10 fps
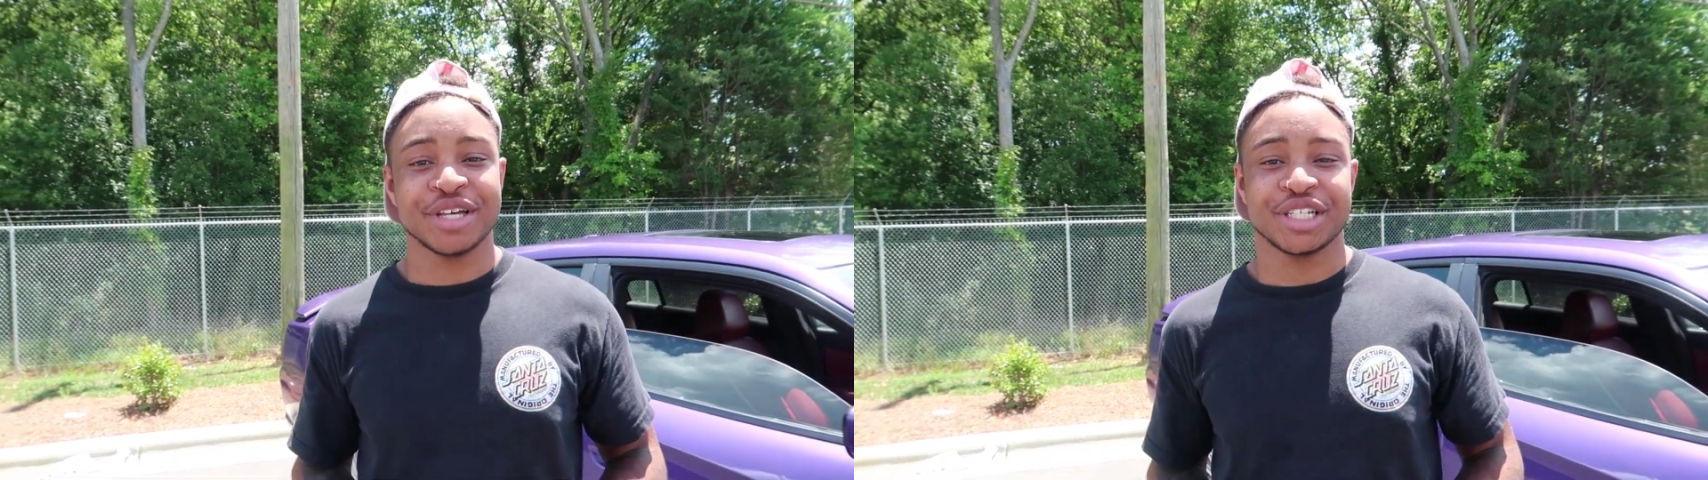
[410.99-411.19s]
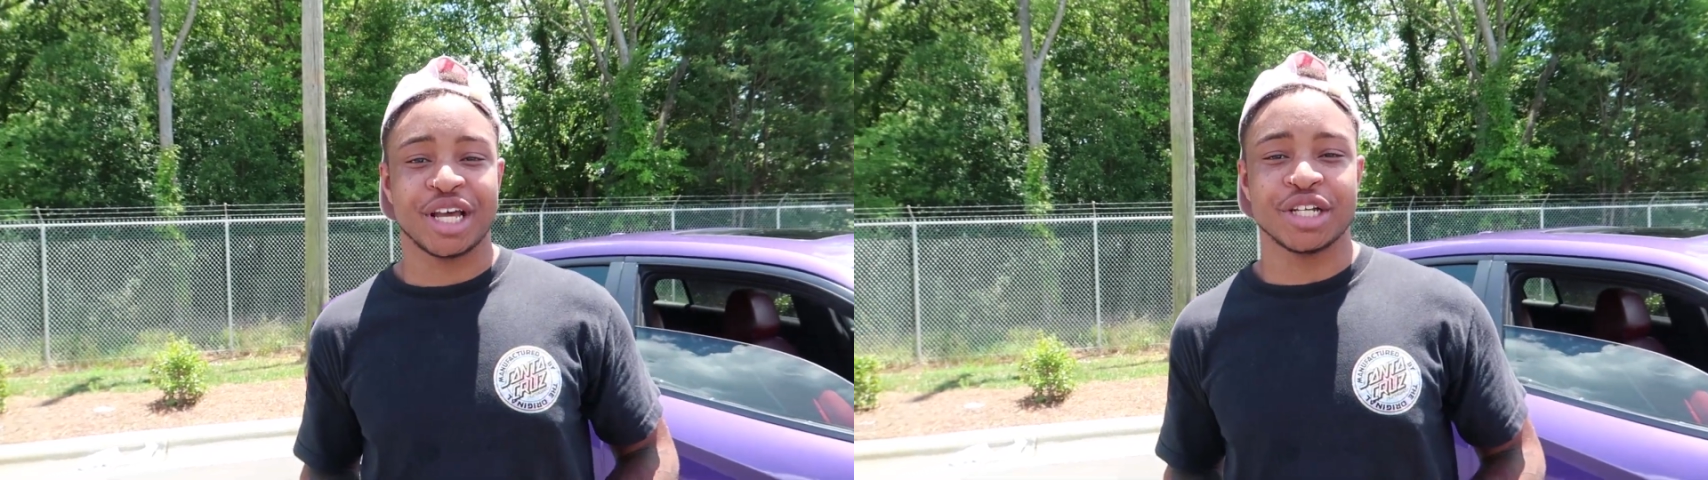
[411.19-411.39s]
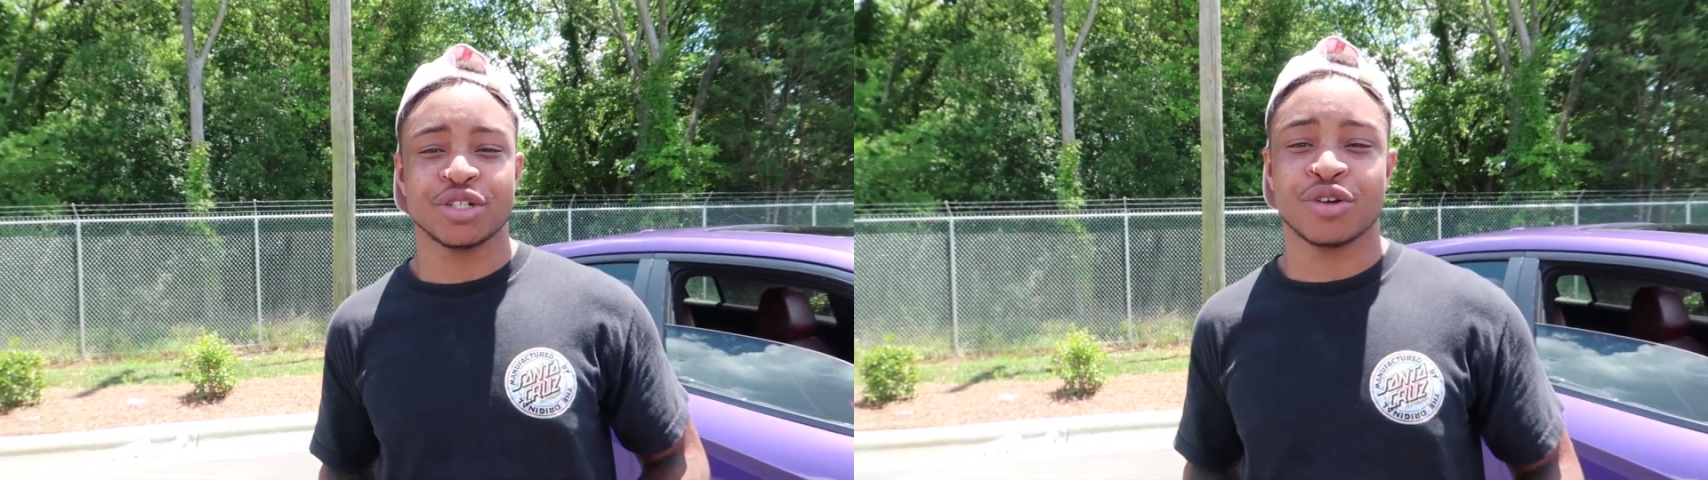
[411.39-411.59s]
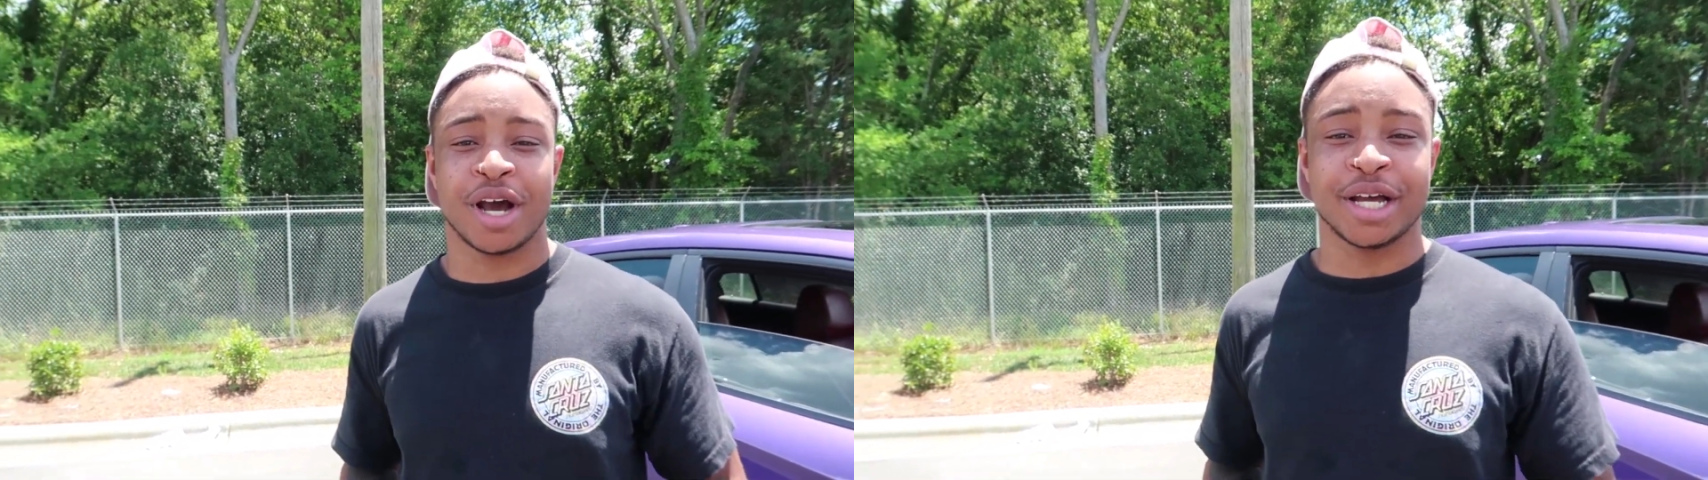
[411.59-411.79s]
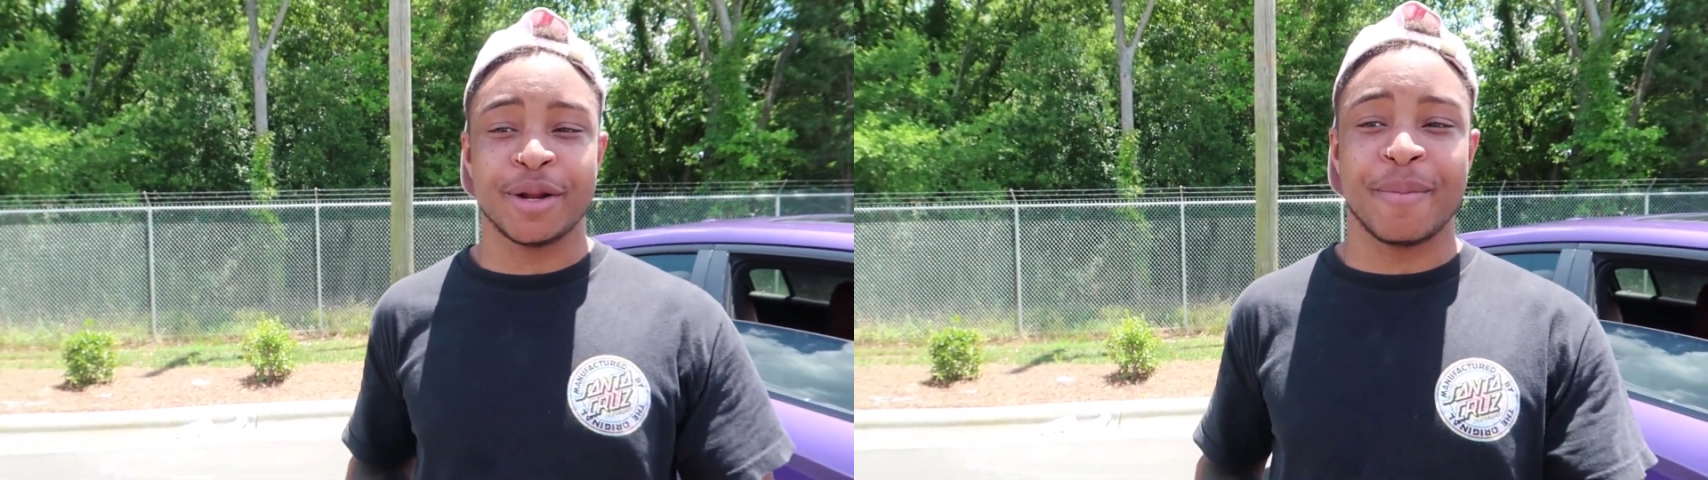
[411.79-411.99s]
make sure y'all
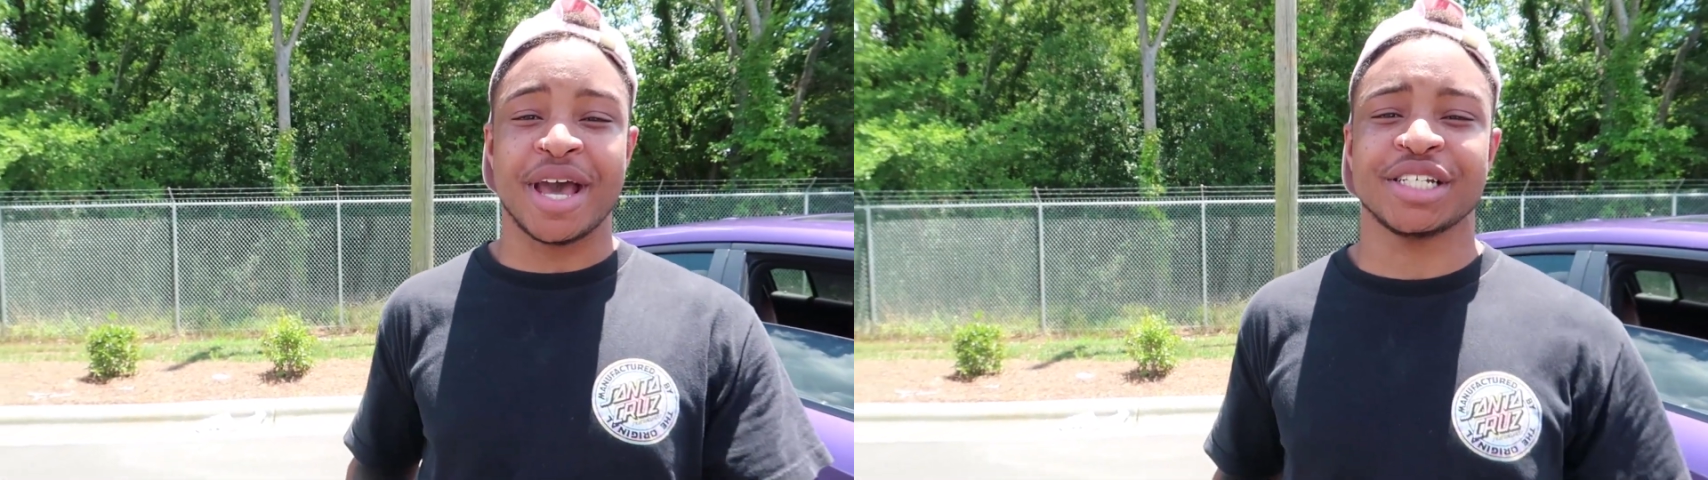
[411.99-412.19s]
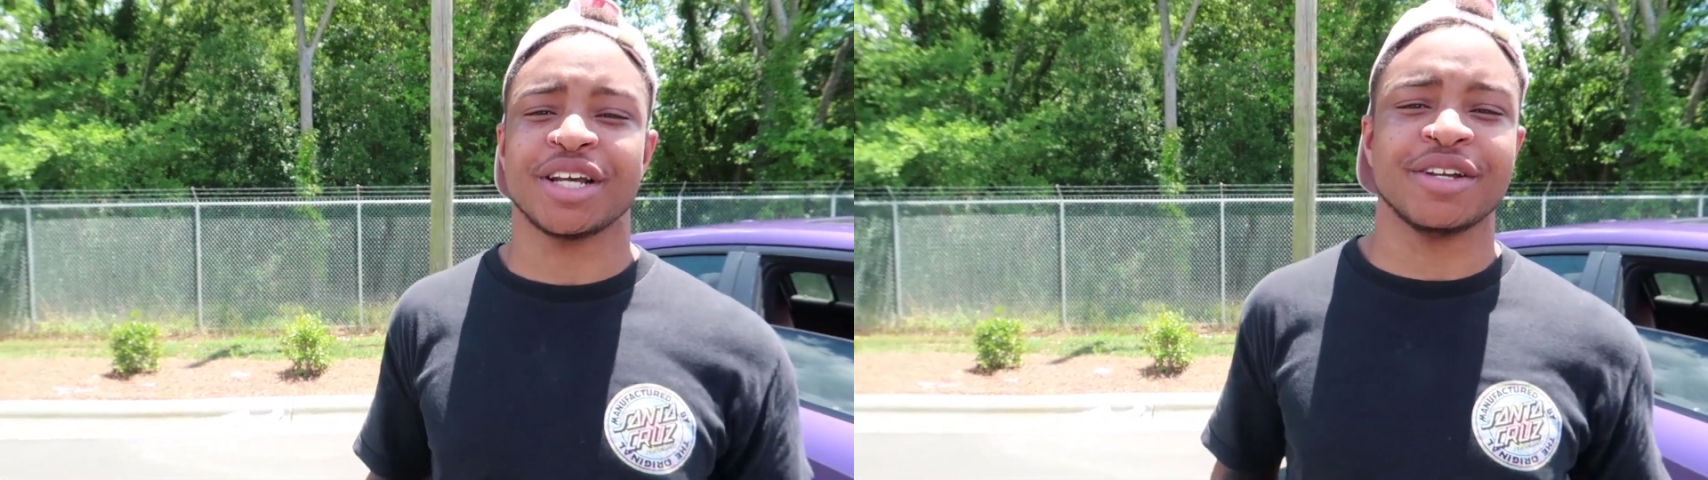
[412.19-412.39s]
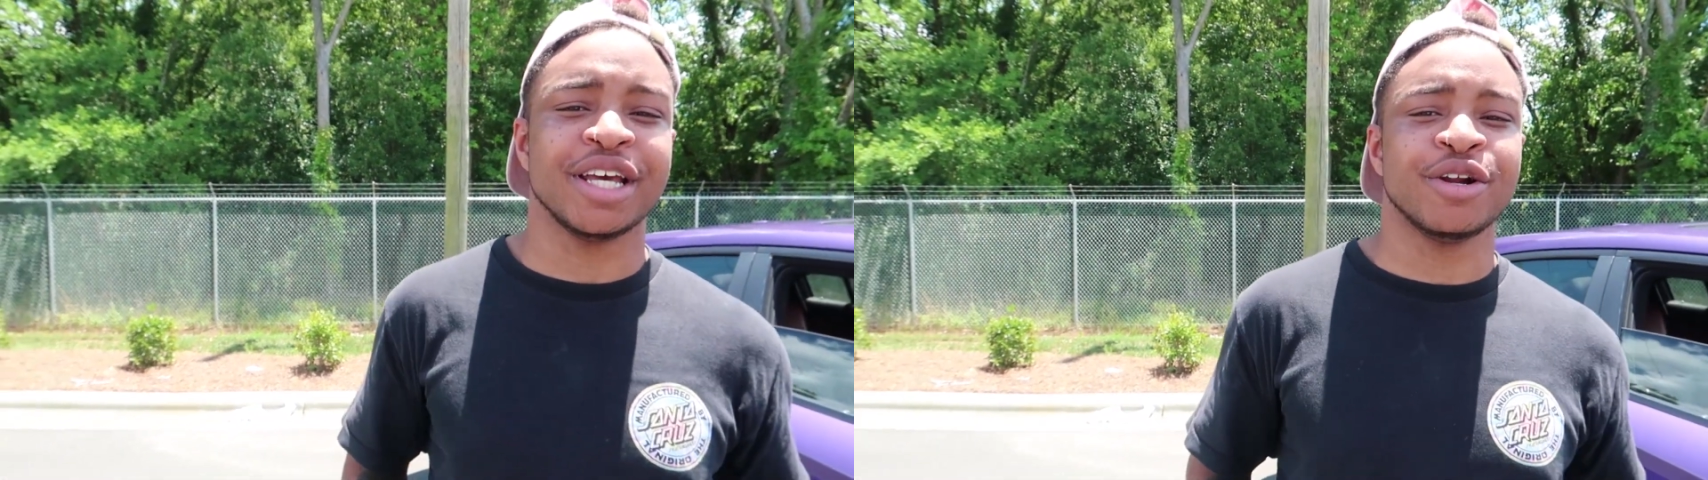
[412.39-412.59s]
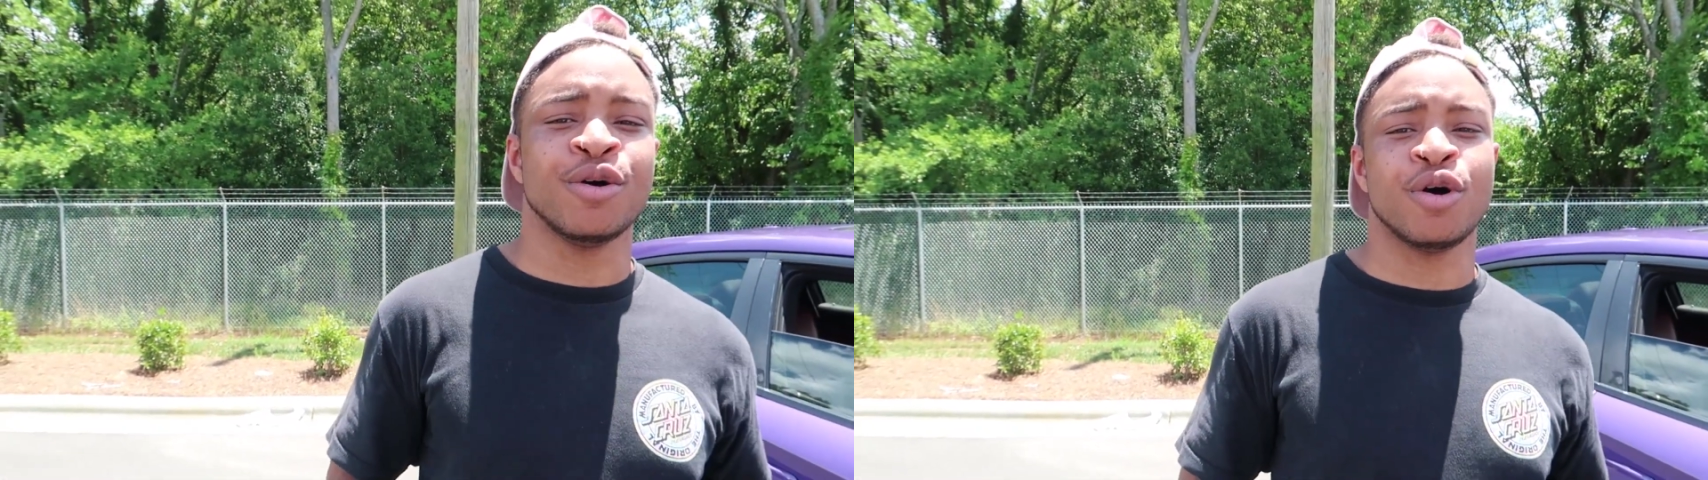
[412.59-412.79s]
subscribe to Mash Out NATO